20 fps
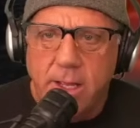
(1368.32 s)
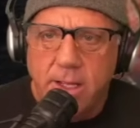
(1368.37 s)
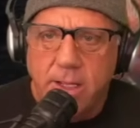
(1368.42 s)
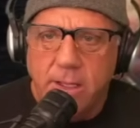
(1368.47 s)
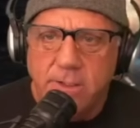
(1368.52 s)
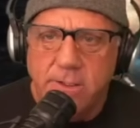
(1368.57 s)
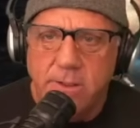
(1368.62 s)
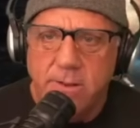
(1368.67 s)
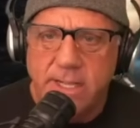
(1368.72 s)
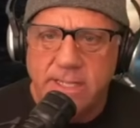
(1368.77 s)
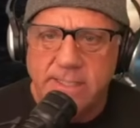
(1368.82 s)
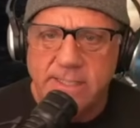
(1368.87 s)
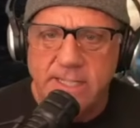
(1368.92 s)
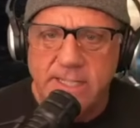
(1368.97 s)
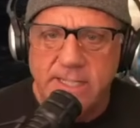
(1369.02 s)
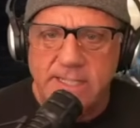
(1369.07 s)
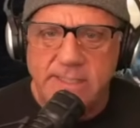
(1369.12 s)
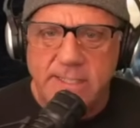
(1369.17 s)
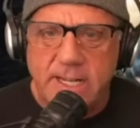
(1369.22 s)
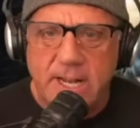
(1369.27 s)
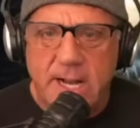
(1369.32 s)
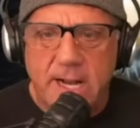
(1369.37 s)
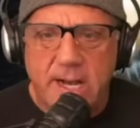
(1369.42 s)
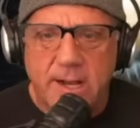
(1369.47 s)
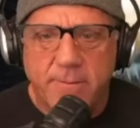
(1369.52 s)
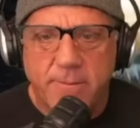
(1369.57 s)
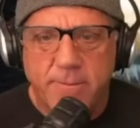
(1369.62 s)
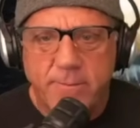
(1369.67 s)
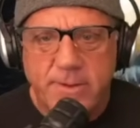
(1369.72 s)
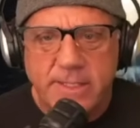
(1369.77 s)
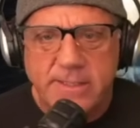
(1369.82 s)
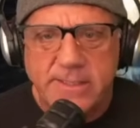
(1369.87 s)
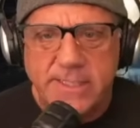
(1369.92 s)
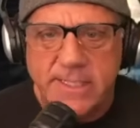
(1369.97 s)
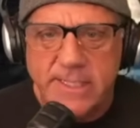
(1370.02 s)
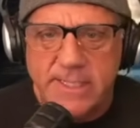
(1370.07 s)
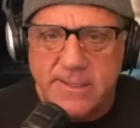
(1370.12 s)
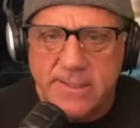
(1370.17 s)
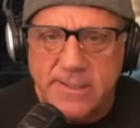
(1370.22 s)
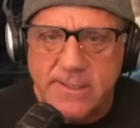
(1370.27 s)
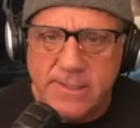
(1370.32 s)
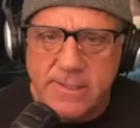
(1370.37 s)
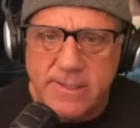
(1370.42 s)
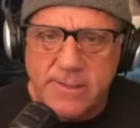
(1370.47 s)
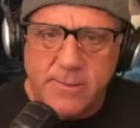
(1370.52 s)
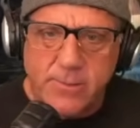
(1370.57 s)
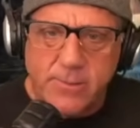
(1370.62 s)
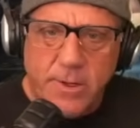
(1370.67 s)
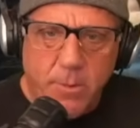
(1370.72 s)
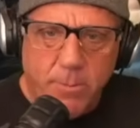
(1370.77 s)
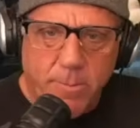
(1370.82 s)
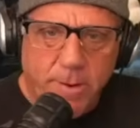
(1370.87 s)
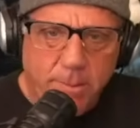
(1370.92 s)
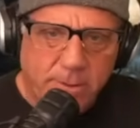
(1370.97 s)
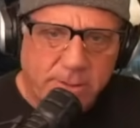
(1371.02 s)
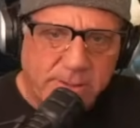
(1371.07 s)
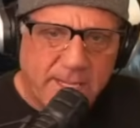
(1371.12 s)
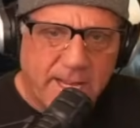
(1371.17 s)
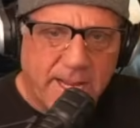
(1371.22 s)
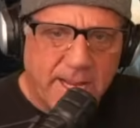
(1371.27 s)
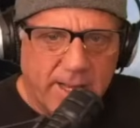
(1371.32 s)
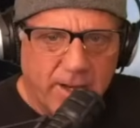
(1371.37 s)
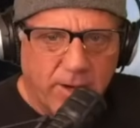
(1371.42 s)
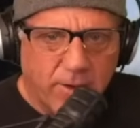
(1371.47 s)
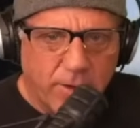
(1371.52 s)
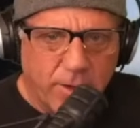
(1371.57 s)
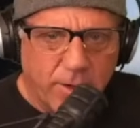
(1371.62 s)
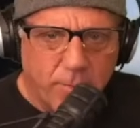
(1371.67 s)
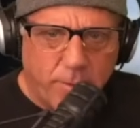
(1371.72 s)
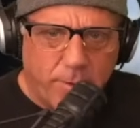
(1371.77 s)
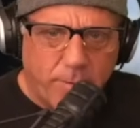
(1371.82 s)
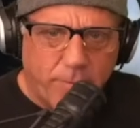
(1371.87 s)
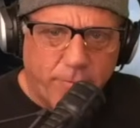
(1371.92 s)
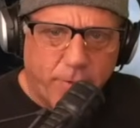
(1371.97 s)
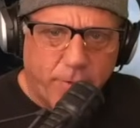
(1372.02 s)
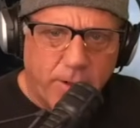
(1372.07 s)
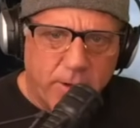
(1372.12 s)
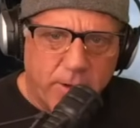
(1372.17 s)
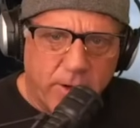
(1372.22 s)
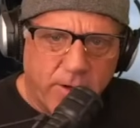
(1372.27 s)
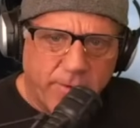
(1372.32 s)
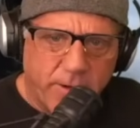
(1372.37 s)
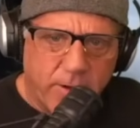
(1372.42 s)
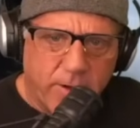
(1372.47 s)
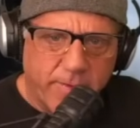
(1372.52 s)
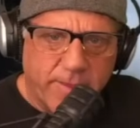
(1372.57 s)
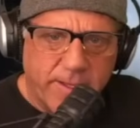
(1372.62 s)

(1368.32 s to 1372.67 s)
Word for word: so this is uh, this is you know people say you know, what about falling off the earth?